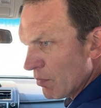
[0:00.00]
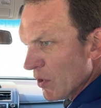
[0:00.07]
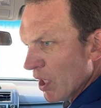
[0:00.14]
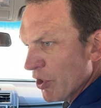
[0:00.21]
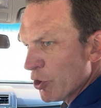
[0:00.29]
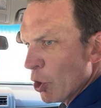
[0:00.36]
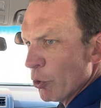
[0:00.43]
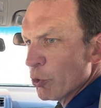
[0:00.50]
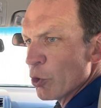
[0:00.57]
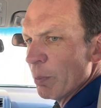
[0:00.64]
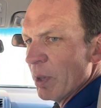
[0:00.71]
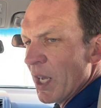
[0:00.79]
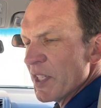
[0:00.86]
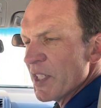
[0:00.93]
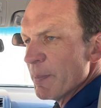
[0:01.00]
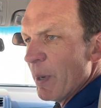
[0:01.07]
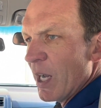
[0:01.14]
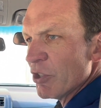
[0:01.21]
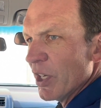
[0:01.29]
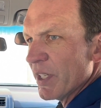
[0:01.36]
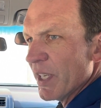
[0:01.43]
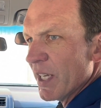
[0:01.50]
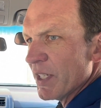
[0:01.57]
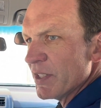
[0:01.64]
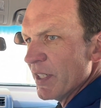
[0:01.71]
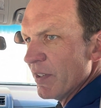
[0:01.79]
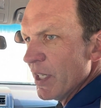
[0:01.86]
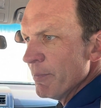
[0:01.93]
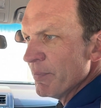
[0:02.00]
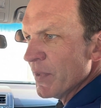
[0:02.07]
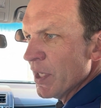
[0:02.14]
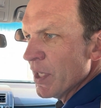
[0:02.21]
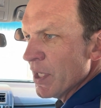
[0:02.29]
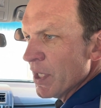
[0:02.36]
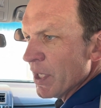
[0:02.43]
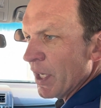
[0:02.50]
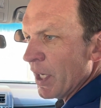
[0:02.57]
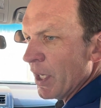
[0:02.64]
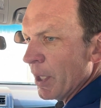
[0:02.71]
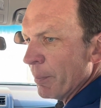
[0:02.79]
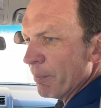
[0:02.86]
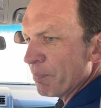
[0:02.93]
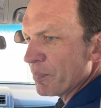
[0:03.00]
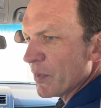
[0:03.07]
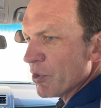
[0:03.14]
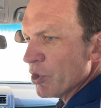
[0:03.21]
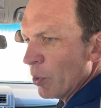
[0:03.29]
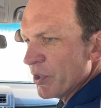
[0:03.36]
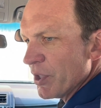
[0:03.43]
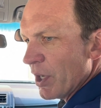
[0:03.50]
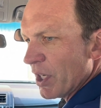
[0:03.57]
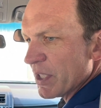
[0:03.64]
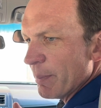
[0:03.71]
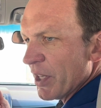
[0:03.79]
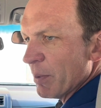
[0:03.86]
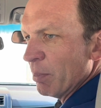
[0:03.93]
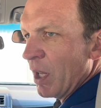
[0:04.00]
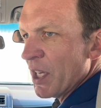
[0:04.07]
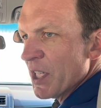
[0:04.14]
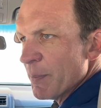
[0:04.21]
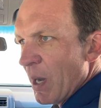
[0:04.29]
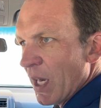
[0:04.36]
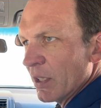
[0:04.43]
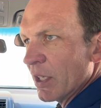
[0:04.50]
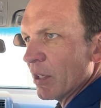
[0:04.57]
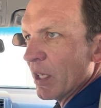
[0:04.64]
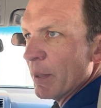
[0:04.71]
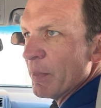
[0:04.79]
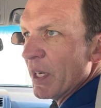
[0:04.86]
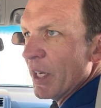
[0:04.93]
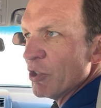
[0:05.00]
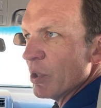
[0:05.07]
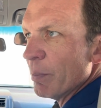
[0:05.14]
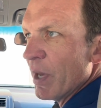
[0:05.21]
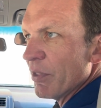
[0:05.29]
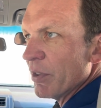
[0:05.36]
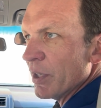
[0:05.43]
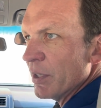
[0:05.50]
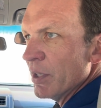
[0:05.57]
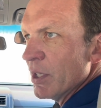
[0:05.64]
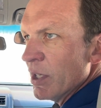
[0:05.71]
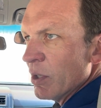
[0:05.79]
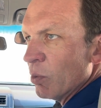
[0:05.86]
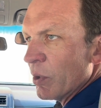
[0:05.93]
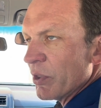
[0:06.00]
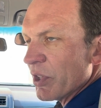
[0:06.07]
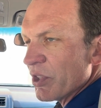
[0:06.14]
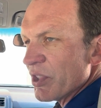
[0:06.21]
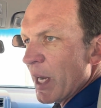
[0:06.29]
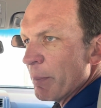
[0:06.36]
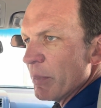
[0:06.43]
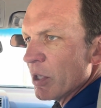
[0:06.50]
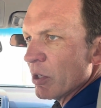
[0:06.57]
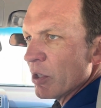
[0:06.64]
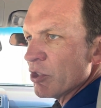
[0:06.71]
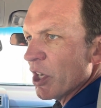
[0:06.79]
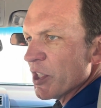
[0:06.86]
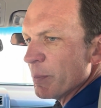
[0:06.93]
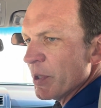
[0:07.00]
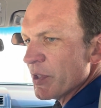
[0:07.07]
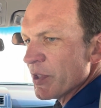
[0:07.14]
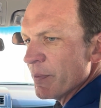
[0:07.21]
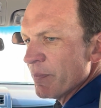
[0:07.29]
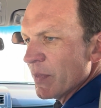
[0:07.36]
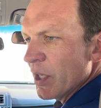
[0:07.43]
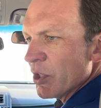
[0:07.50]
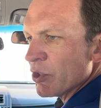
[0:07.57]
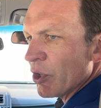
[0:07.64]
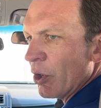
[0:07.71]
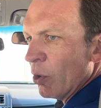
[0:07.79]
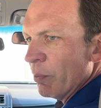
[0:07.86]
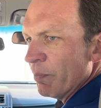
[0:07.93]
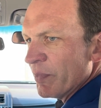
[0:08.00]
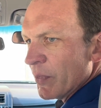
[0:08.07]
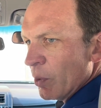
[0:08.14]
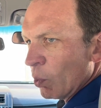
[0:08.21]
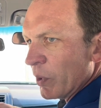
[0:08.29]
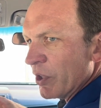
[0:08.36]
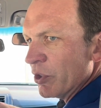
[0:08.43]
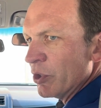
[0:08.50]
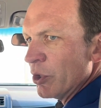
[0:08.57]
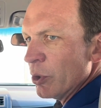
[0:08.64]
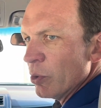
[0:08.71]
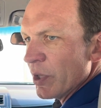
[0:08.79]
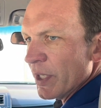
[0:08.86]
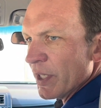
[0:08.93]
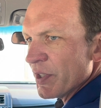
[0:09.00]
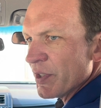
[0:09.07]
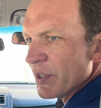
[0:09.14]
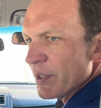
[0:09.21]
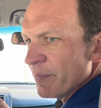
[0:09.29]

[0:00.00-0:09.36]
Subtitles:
is go through the blind spot check activity. So we talked about the blind spot glare elimination method with the side mirror adjustments. So when we do this